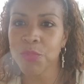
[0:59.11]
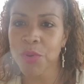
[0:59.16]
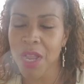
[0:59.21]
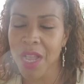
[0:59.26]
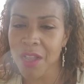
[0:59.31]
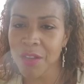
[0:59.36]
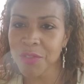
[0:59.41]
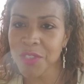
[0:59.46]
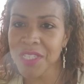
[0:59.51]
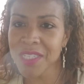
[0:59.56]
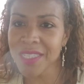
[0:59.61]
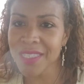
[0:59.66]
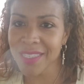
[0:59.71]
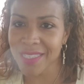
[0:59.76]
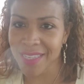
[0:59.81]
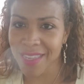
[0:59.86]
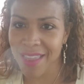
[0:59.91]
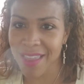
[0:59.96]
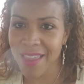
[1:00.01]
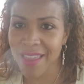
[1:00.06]
proud to
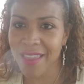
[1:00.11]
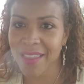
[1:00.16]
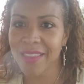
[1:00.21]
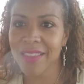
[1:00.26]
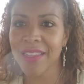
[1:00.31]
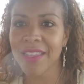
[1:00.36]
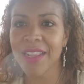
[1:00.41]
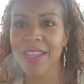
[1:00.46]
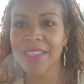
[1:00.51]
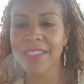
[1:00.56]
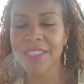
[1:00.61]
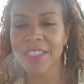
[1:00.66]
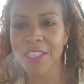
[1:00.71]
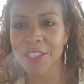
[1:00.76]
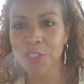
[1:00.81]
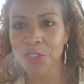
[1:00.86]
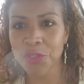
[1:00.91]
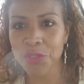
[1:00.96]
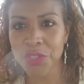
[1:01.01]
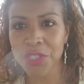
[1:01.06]
say that I did
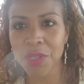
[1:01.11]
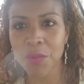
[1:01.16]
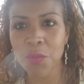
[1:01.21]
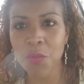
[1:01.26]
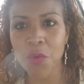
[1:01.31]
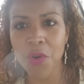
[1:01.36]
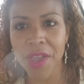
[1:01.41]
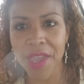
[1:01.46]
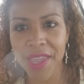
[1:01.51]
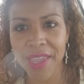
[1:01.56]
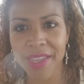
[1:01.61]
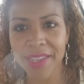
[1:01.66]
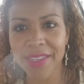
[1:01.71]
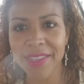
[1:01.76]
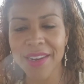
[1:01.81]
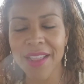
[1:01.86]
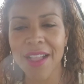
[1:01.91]
lose some weight.